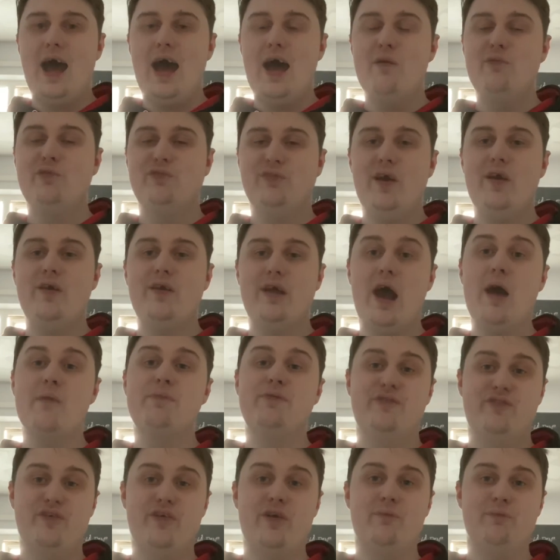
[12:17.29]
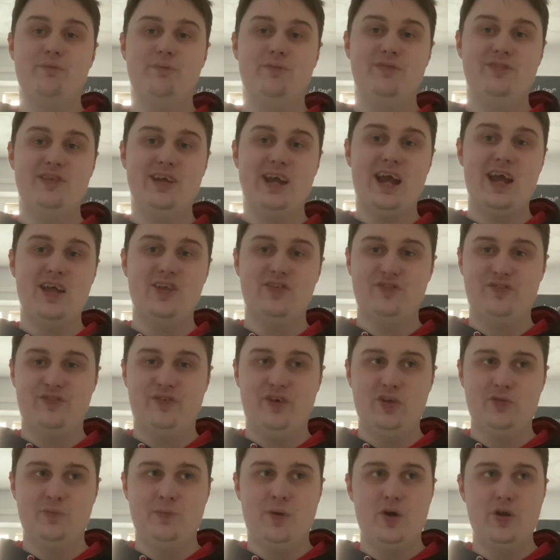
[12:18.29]
I was very happy for him to get his
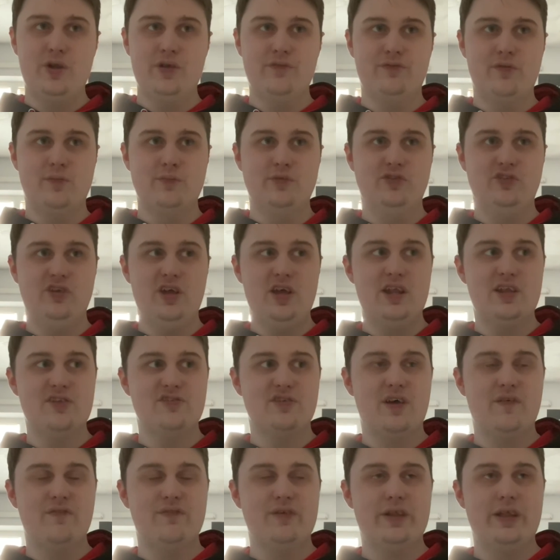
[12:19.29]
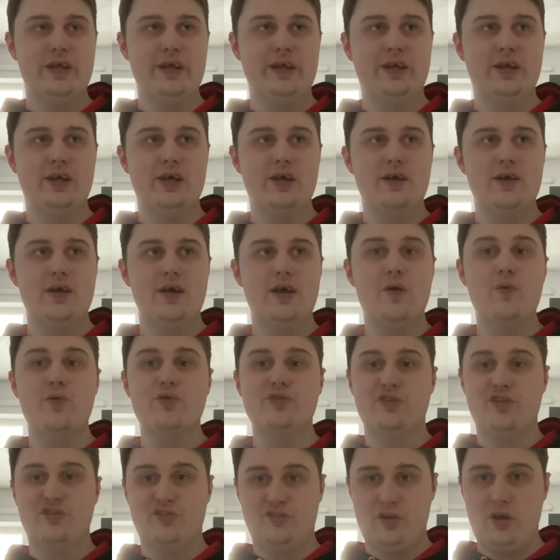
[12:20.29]
first podium for Mercedes. I felt like it
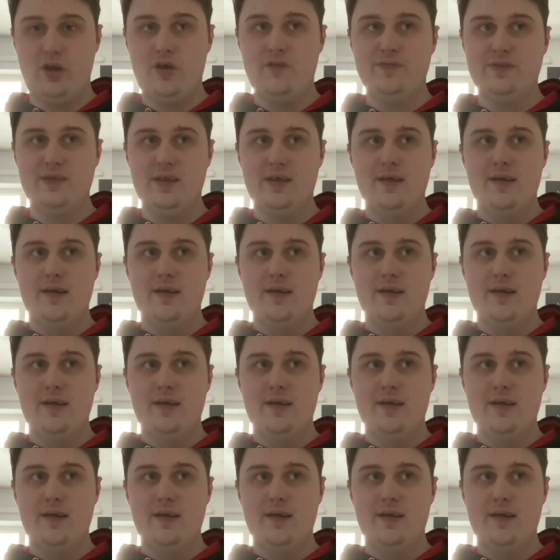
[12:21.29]
was deserved.